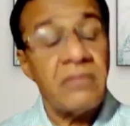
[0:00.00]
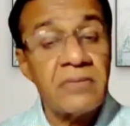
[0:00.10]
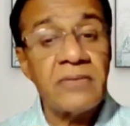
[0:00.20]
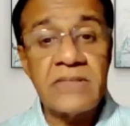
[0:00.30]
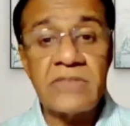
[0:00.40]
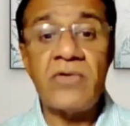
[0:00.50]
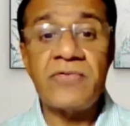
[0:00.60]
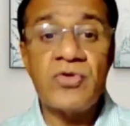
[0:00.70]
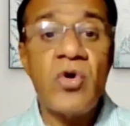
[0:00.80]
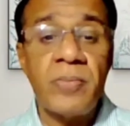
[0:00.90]
there's a lot of
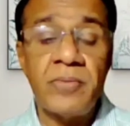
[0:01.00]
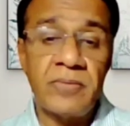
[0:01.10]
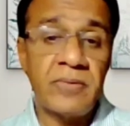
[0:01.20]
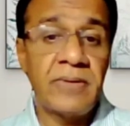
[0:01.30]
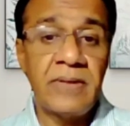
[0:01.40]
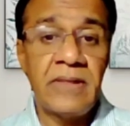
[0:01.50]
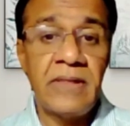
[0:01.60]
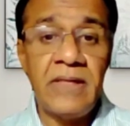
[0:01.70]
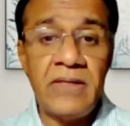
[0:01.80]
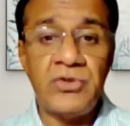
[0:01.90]
scope.
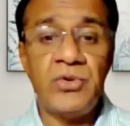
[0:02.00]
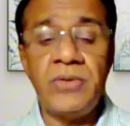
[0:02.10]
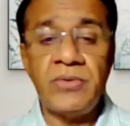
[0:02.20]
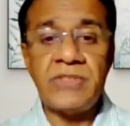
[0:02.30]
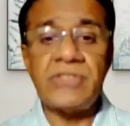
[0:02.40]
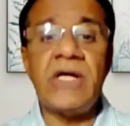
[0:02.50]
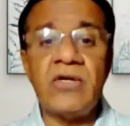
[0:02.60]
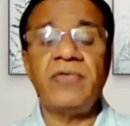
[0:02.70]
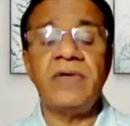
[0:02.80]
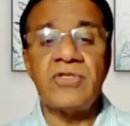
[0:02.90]
Yeah, sure, you can start
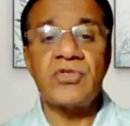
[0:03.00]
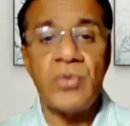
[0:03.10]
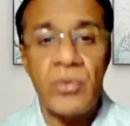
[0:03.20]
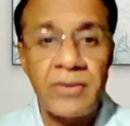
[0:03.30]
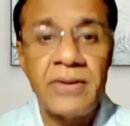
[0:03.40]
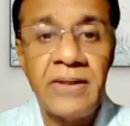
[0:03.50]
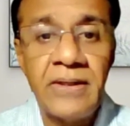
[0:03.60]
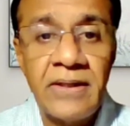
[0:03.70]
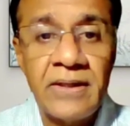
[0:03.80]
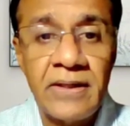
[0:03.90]
off at the store
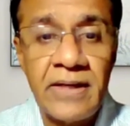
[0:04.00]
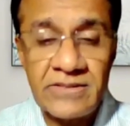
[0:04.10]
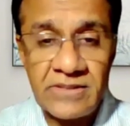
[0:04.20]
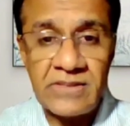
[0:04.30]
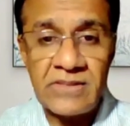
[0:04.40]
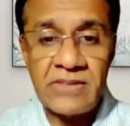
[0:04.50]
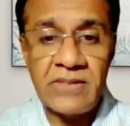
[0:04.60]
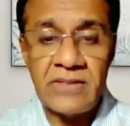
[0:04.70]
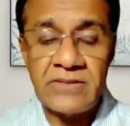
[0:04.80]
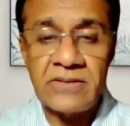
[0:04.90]
as
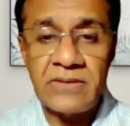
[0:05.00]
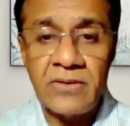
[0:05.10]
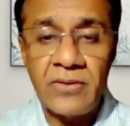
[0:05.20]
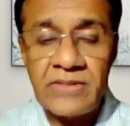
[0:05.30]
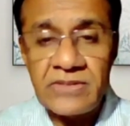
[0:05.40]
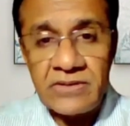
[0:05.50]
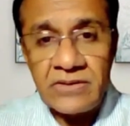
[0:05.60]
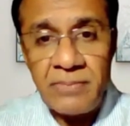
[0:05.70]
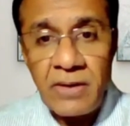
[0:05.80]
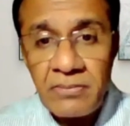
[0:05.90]
a
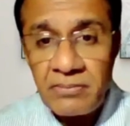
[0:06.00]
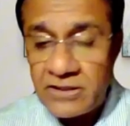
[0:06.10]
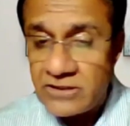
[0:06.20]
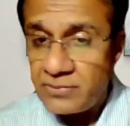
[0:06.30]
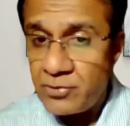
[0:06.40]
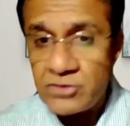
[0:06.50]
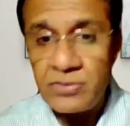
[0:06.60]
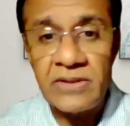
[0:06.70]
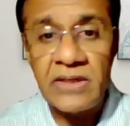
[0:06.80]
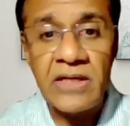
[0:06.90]
department manager, possibly
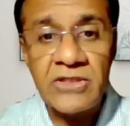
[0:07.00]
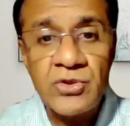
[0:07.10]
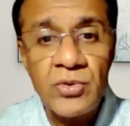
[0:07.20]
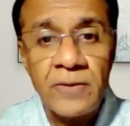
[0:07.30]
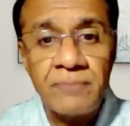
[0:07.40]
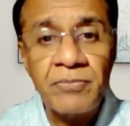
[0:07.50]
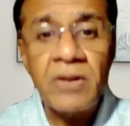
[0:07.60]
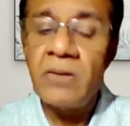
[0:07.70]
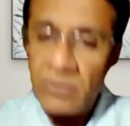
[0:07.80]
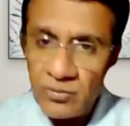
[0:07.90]
in a large store,
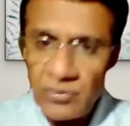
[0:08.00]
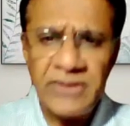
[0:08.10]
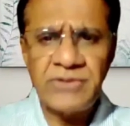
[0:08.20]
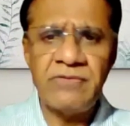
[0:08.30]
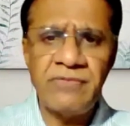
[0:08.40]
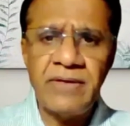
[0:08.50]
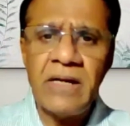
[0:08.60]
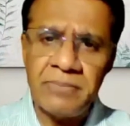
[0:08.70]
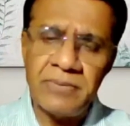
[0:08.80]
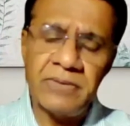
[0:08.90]
but work yourself way
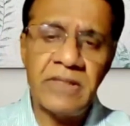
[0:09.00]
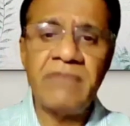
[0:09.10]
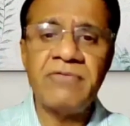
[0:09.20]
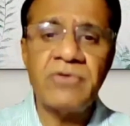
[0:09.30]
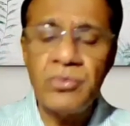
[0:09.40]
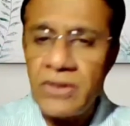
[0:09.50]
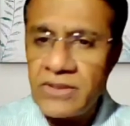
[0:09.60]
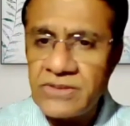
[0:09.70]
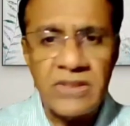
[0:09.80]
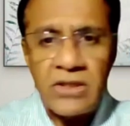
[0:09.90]
up. After 2
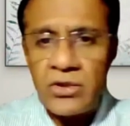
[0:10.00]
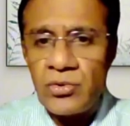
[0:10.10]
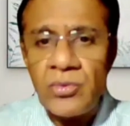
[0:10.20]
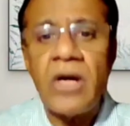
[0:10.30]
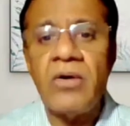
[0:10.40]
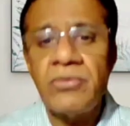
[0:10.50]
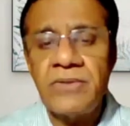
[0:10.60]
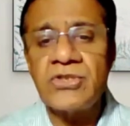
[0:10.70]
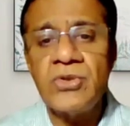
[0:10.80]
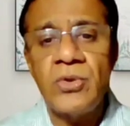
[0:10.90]
years, you don't know how
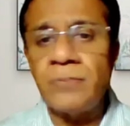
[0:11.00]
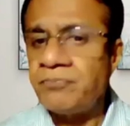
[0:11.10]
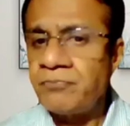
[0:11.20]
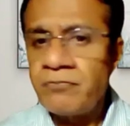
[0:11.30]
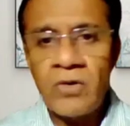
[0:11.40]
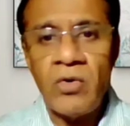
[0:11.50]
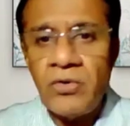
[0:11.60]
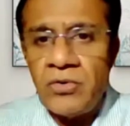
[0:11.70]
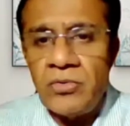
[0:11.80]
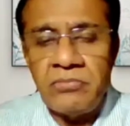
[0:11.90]
things go. Or you
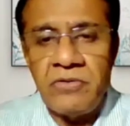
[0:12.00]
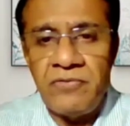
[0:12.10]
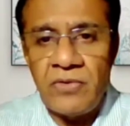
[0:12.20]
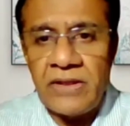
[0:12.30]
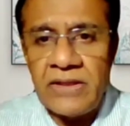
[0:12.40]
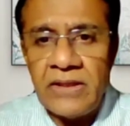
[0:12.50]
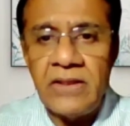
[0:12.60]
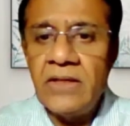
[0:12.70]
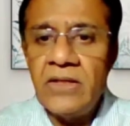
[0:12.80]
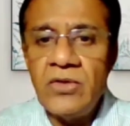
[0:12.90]
could, if you're lucky,
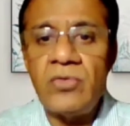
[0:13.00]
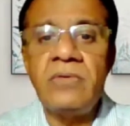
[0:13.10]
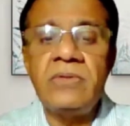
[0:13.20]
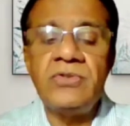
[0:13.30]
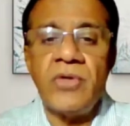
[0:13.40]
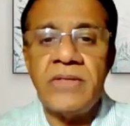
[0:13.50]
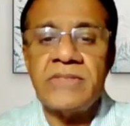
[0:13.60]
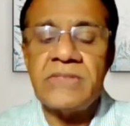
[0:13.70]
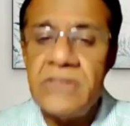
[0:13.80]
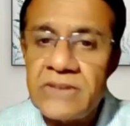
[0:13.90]
you could join as
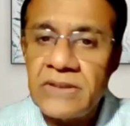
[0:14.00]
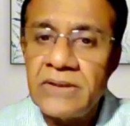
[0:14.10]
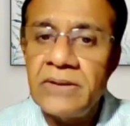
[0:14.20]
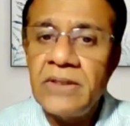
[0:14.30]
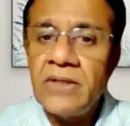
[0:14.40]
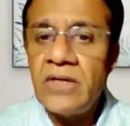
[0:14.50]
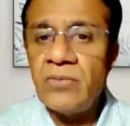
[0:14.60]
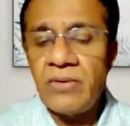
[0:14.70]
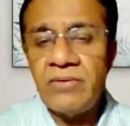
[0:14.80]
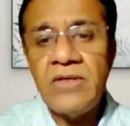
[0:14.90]
an intern in
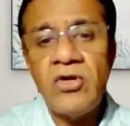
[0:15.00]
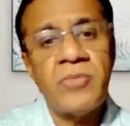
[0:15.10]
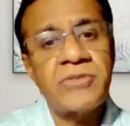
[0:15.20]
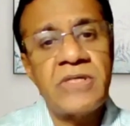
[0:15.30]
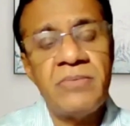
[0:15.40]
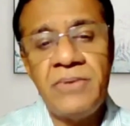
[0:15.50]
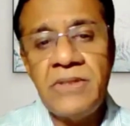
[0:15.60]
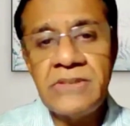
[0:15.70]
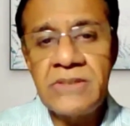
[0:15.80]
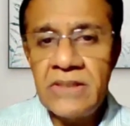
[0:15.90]
one of the e-commerce
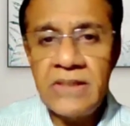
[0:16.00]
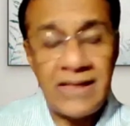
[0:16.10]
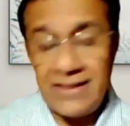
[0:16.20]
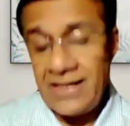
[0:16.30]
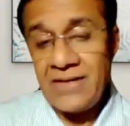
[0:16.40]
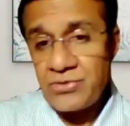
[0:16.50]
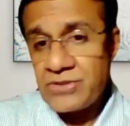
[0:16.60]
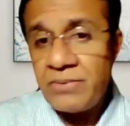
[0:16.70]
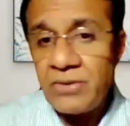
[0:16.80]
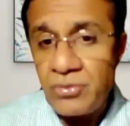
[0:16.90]
companies. And I know
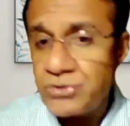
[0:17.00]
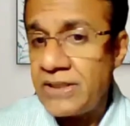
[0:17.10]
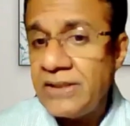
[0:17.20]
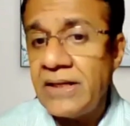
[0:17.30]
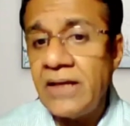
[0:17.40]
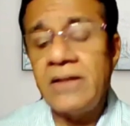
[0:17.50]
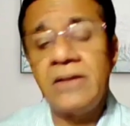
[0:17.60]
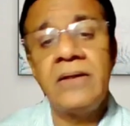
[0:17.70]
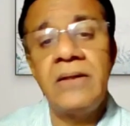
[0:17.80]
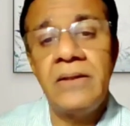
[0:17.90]
somebody who's done that
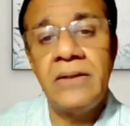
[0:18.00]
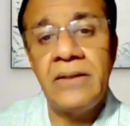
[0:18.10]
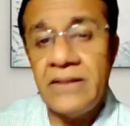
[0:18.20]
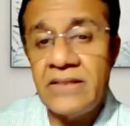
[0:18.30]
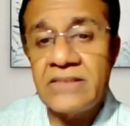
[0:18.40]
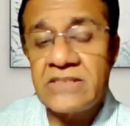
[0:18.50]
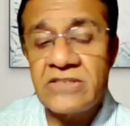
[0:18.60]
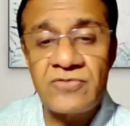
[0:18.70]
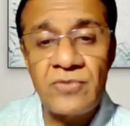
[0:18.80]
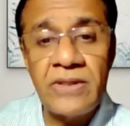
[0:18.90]
and done that
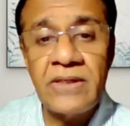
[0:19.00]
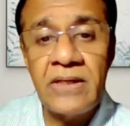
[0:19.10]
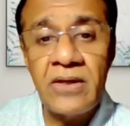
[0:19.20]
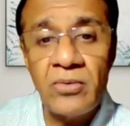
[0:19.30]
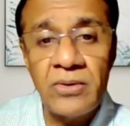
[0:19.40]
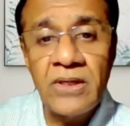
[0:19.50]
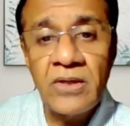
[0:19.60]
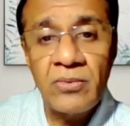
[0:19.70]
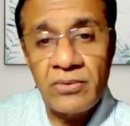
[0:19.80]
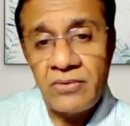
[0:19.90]
successfully, and then now
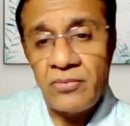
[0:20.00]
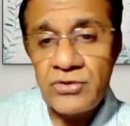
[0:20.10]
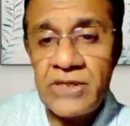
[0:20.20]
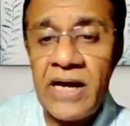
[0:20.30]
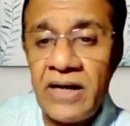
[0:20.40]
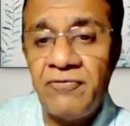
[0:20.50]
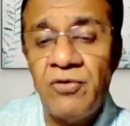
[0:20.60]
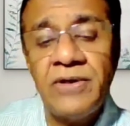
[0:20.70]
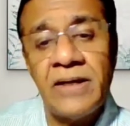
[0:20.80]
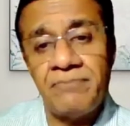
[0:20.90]
was hired full
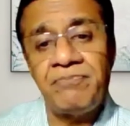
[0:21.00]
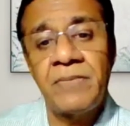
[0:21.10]
time.